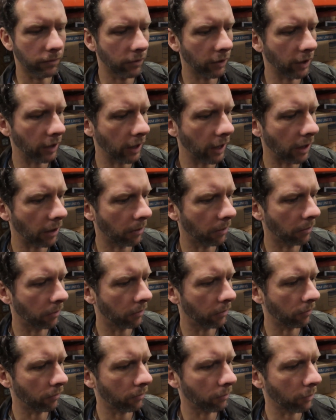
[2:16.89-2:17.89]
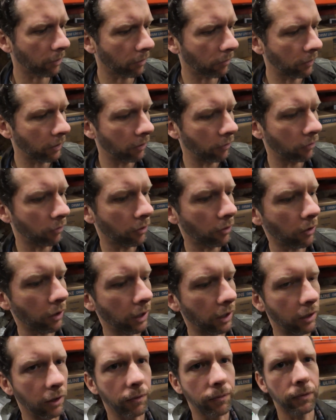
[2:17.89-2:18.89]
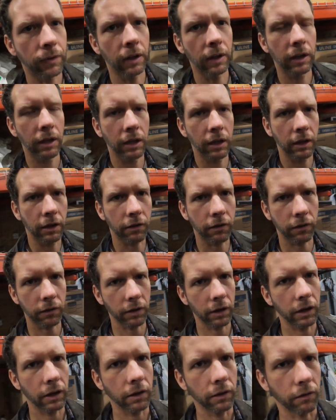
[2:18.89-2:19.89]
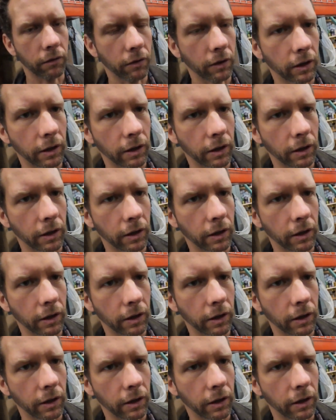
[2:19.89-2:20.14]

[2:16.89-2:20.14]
and how what the feeders look like. This is, see